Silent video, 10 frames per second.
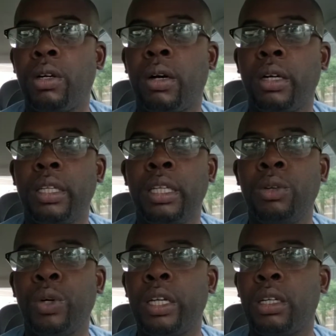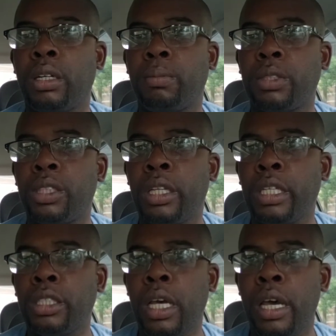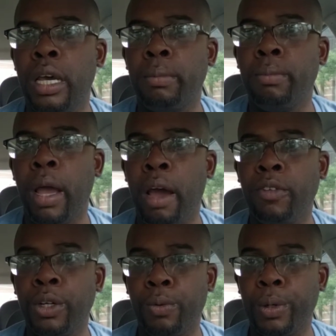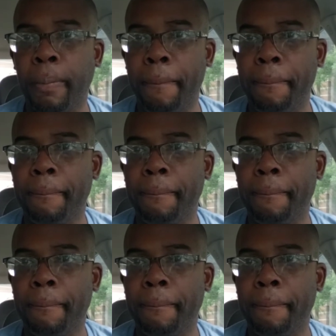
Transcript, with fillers: Uh, anyway, um, until next time, have a good one.